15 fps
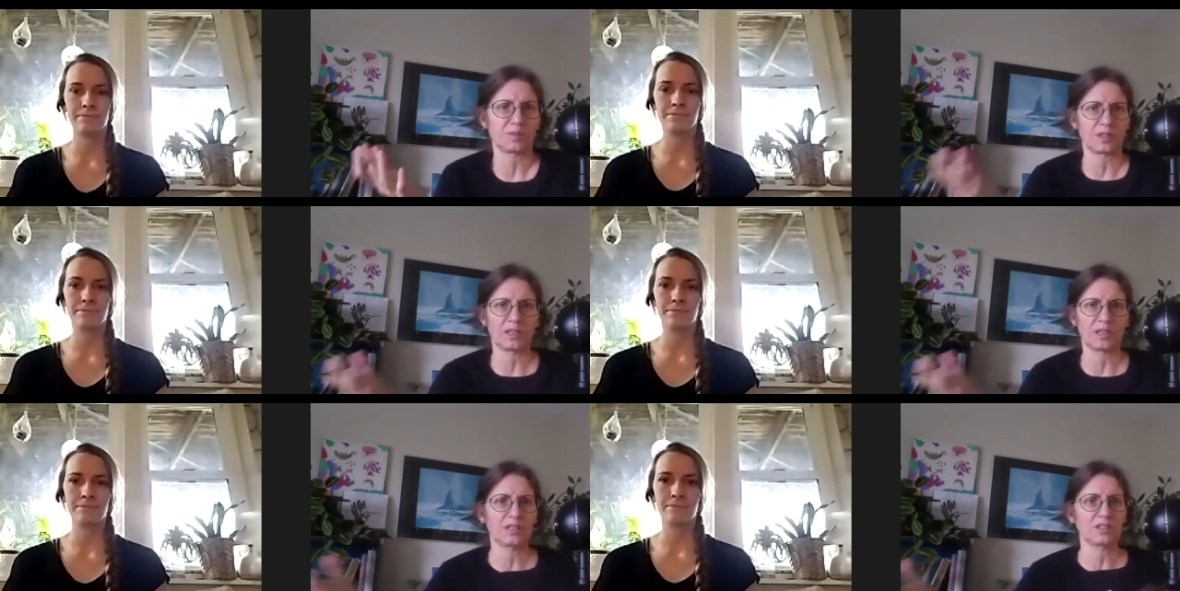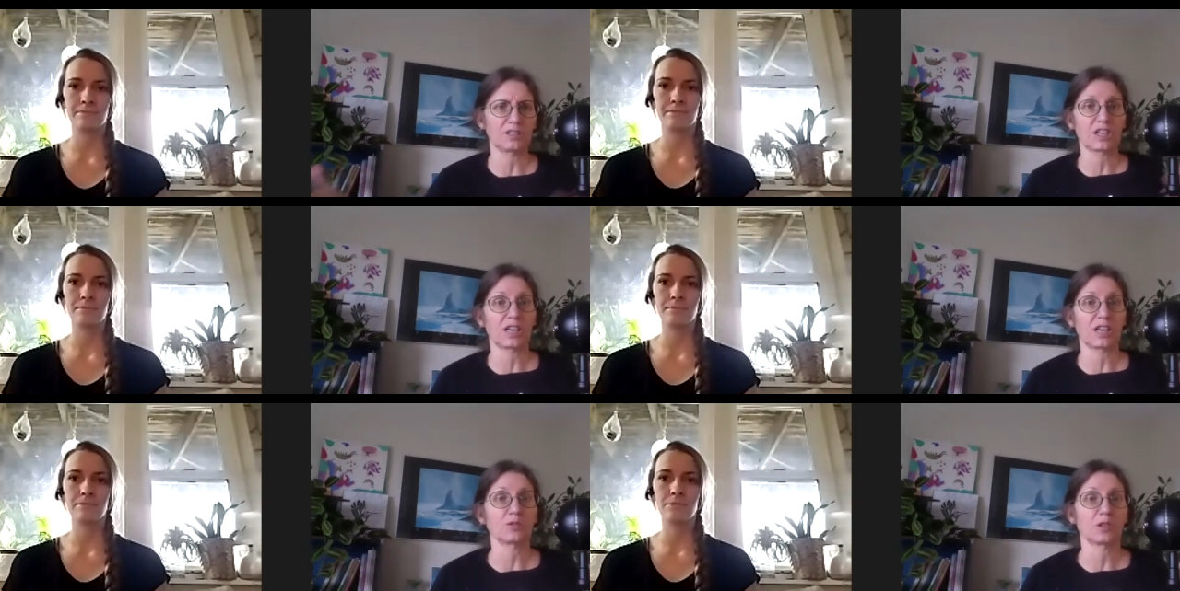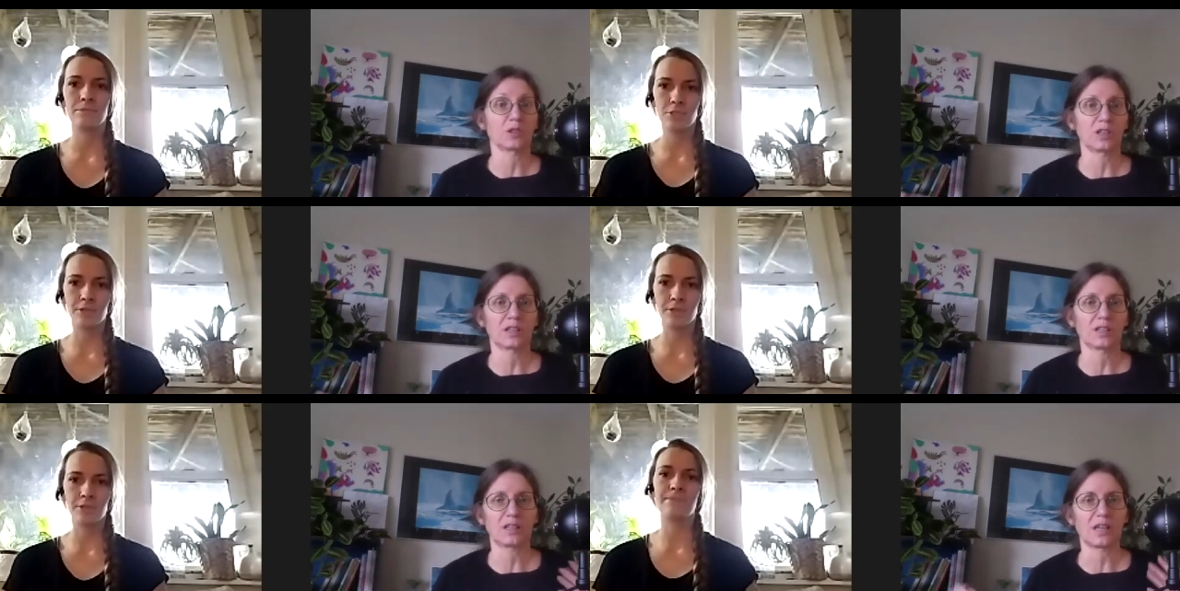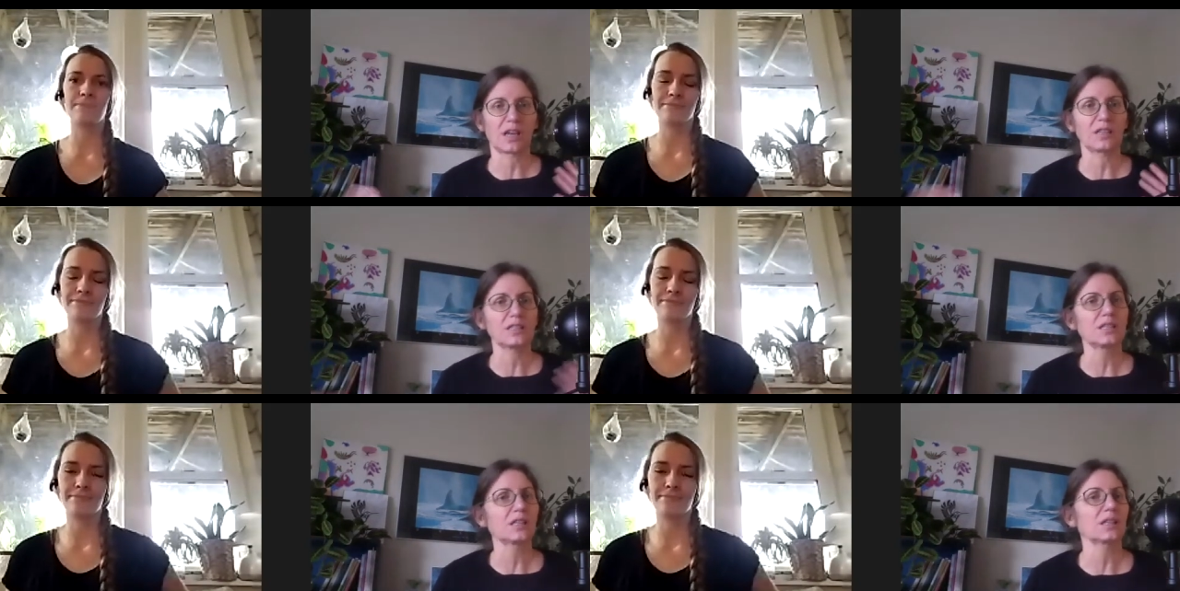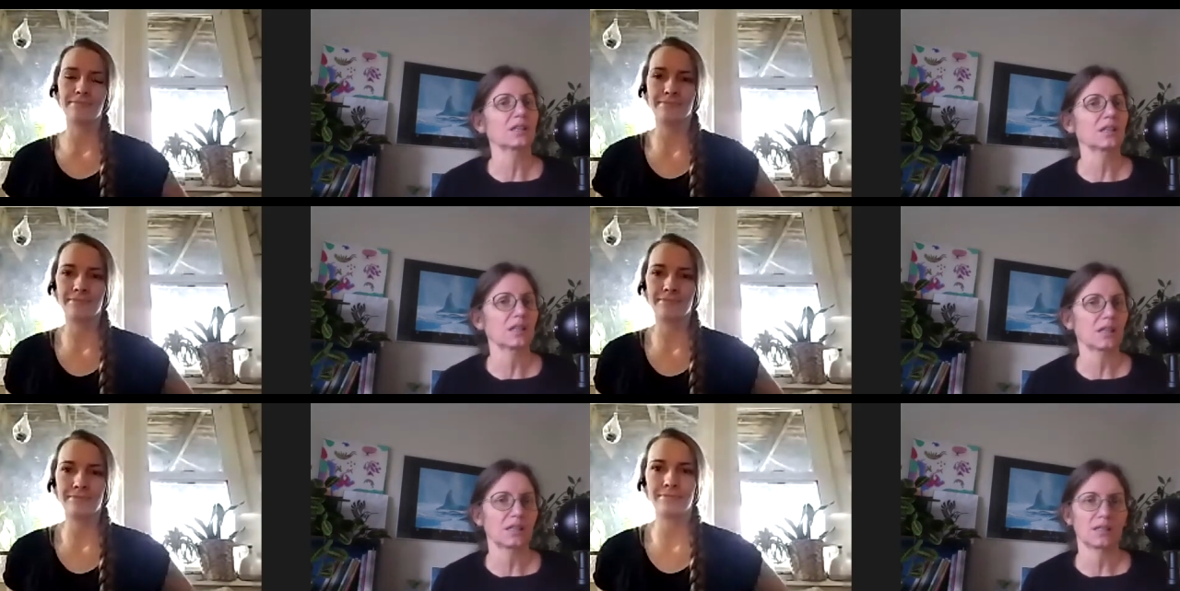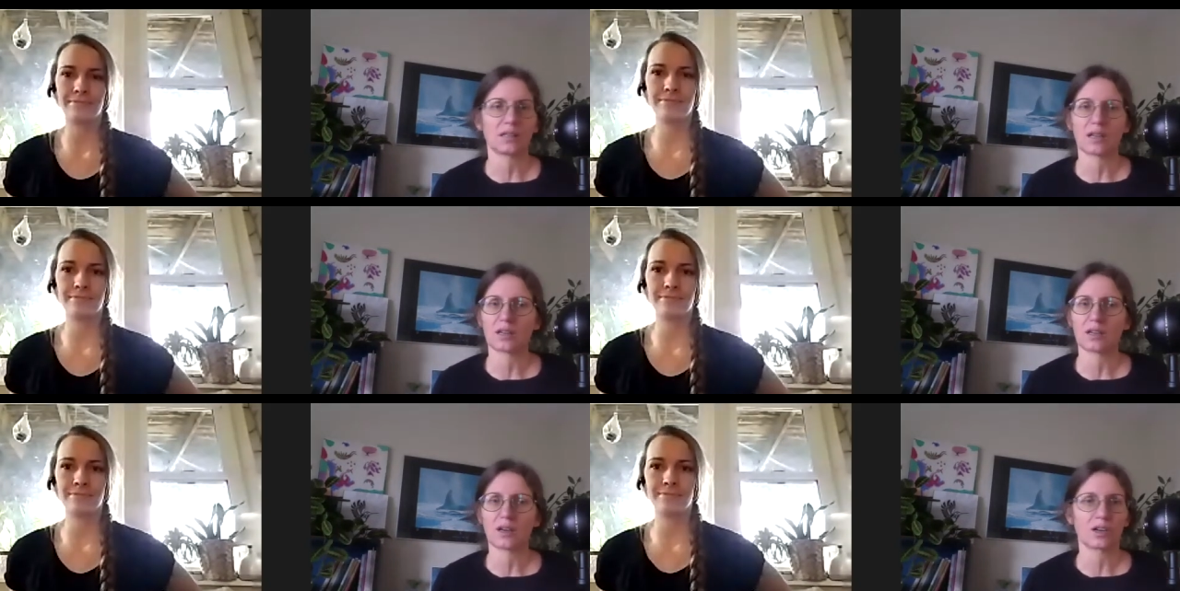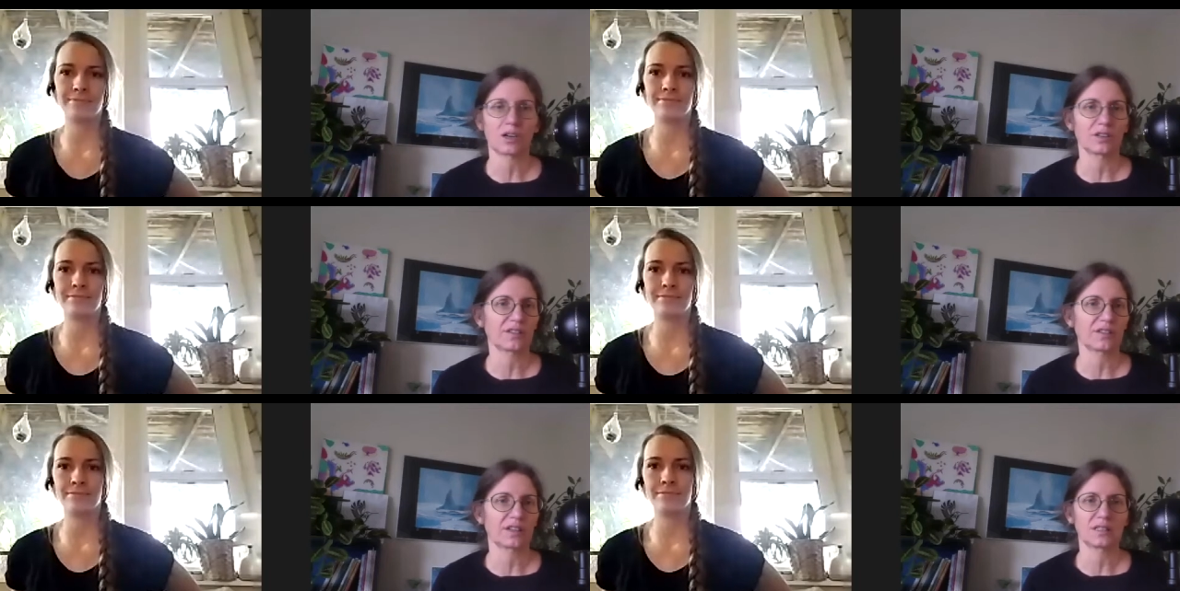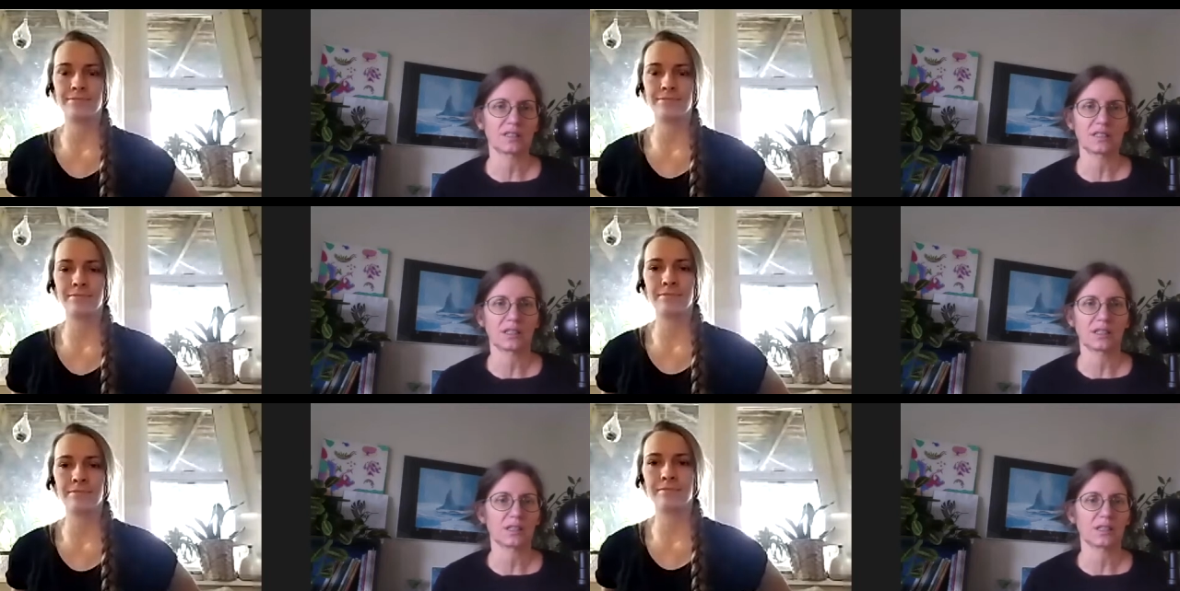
Speaker 1: in general, like the idea that they aren't sentient,